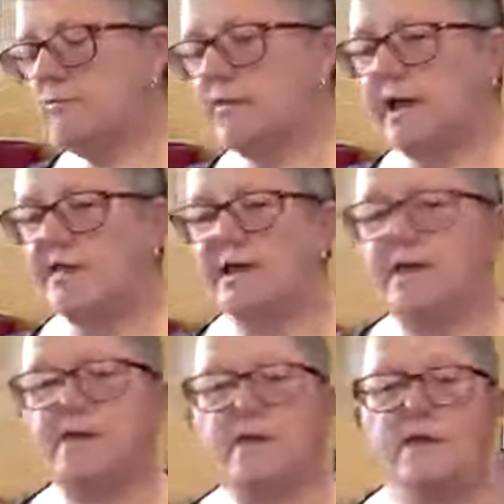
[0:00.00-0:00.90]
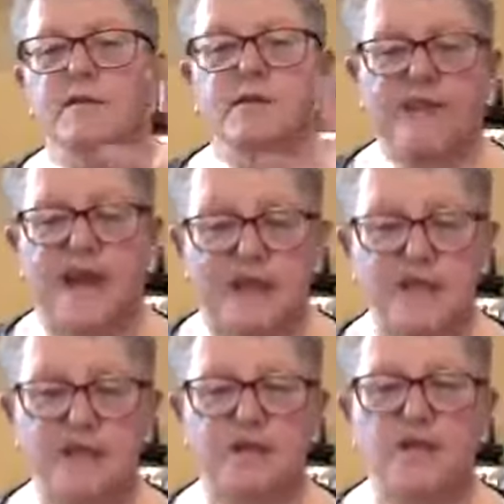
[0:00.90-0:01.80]
And then that
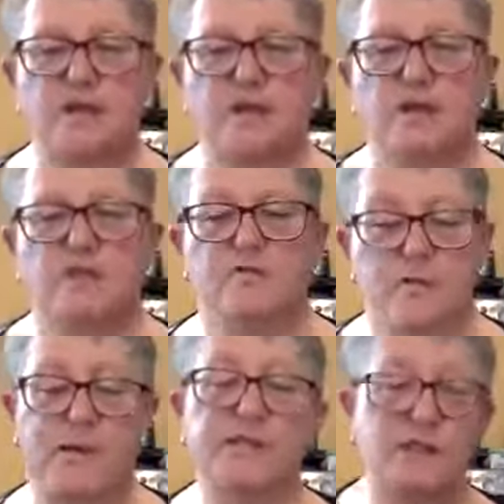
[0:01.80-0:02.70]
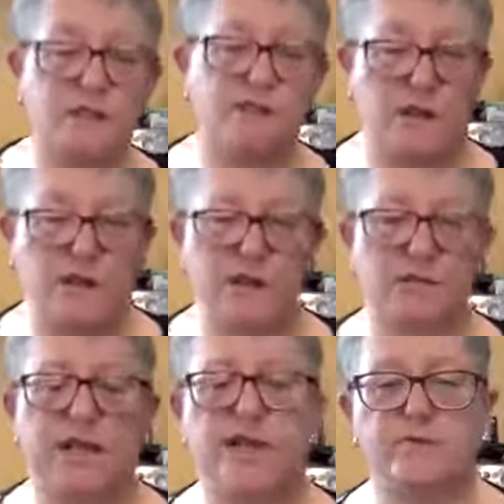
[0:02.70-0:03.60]
ferments overnight
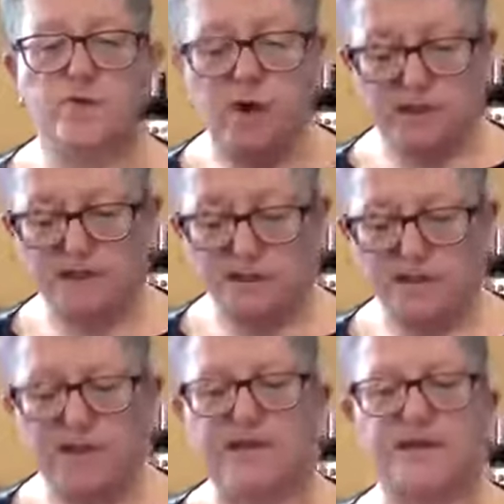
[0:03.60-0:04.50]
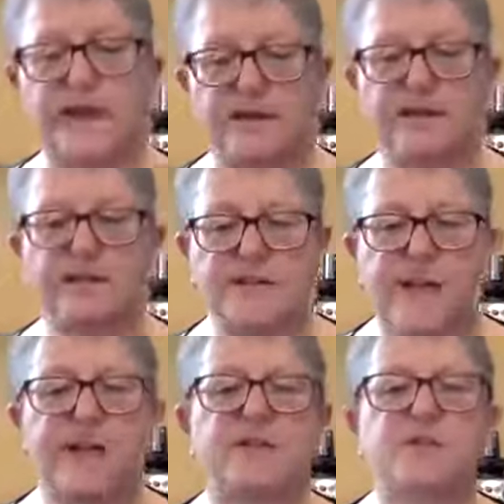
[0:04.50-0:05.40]
and rises, and that gets
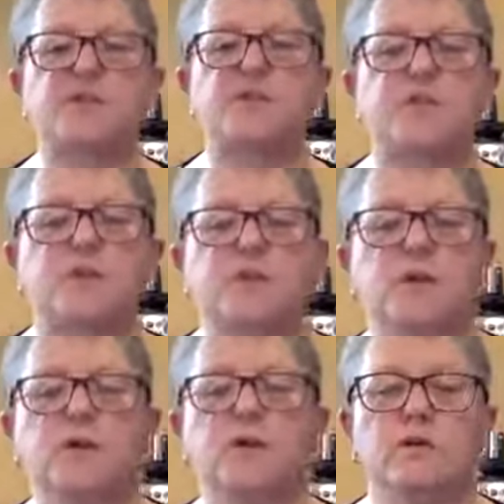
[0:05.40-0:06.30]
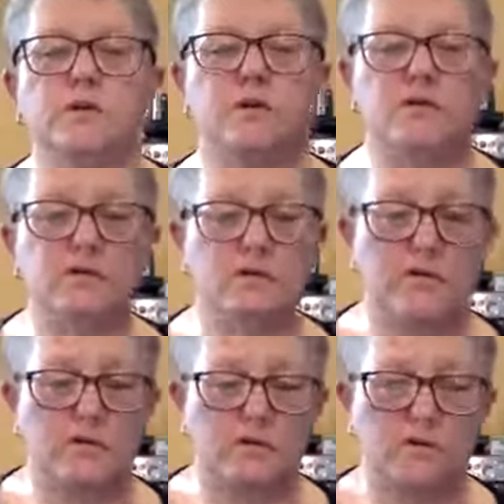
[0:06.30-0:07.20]
added to
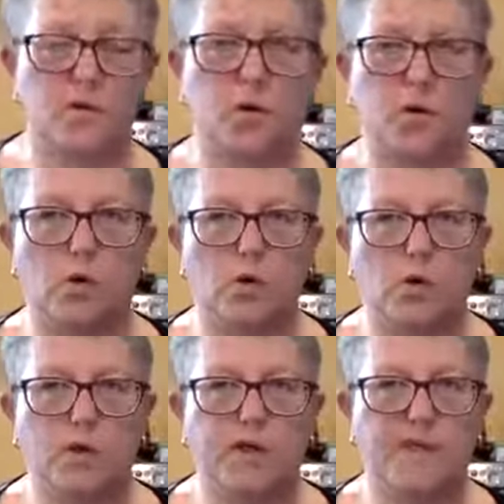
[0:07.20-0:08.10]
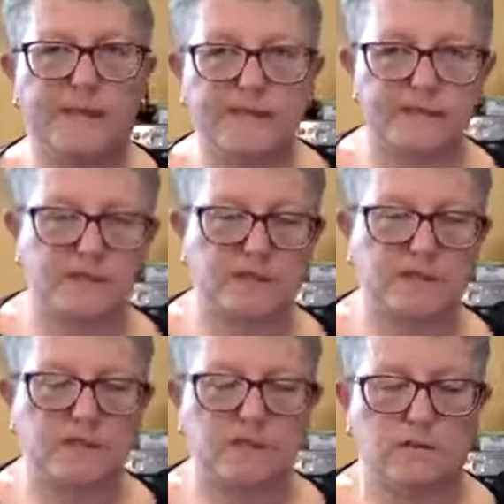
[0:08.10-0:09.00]
your yeasted,
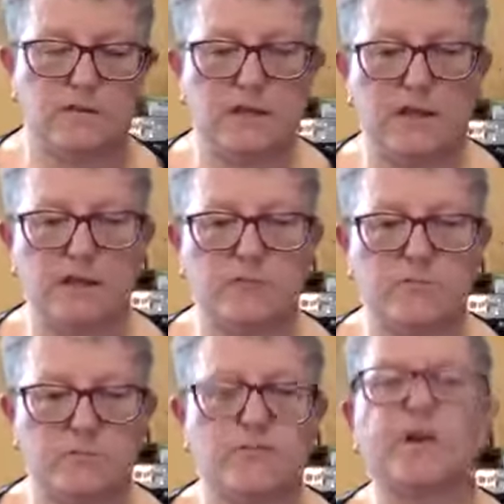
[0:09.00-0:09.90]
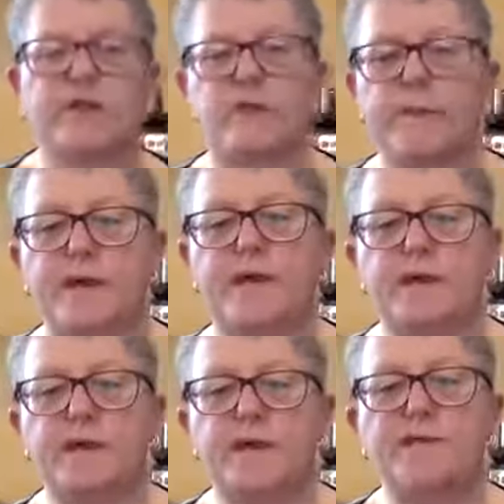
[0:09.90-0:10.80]
like if you're making
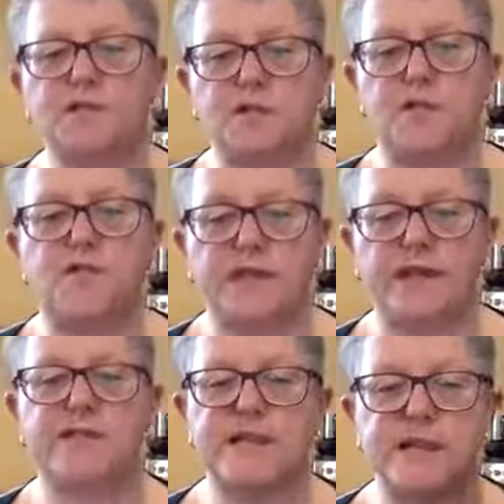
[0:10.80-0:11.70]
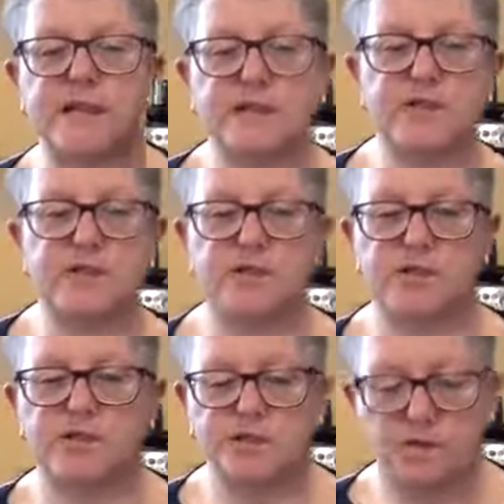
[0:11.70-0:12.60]
a yeasted loaf, that gets added into your
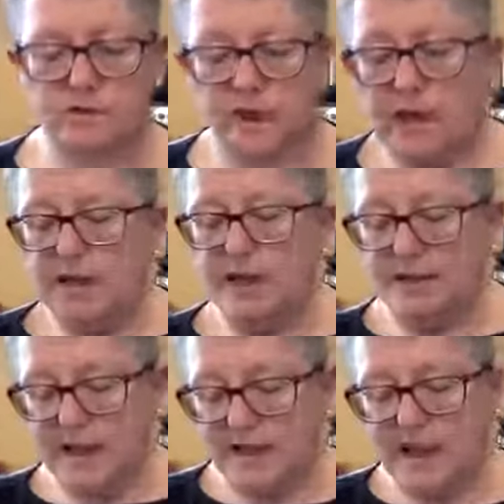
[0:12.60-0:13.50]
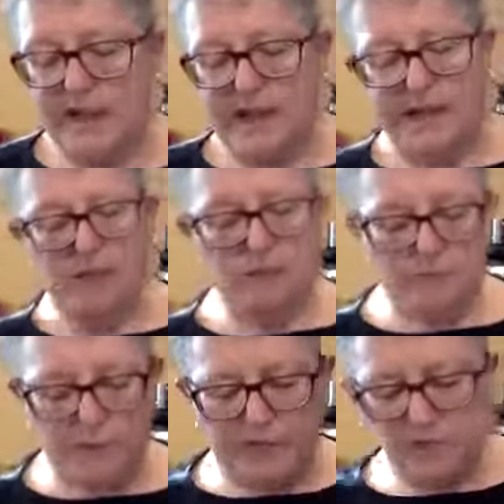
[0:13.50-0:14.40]
yeasted loaf. Now that, again,
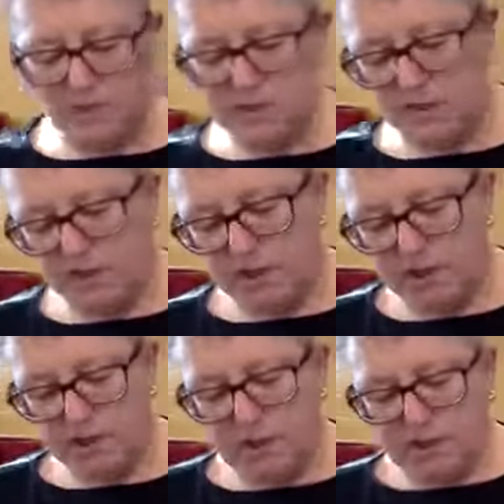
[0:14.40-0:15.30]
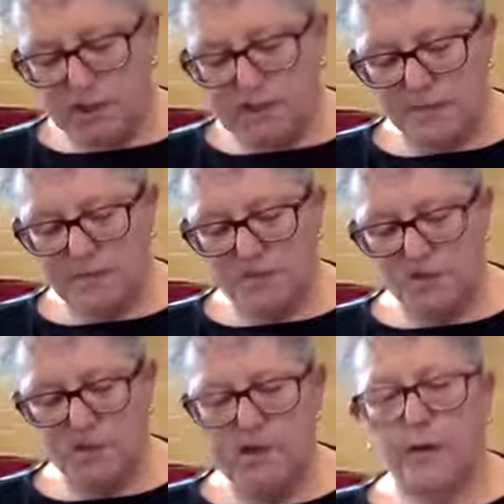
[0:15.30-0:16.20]
because you can
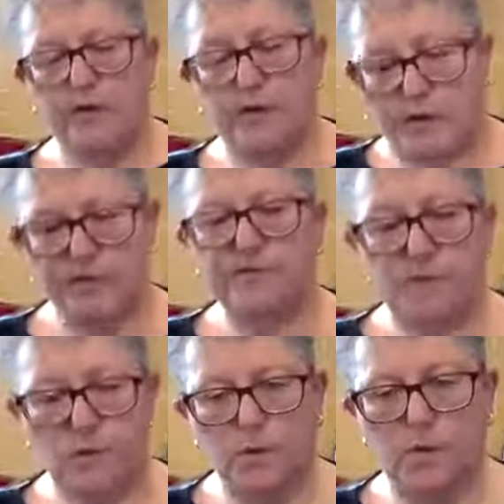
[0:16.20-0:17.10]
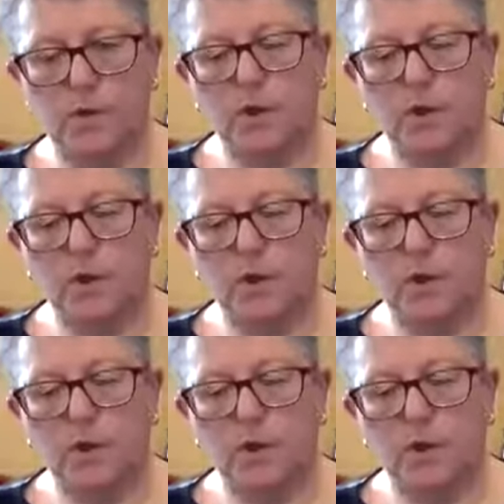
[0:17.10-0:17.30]
substitute sourdough in for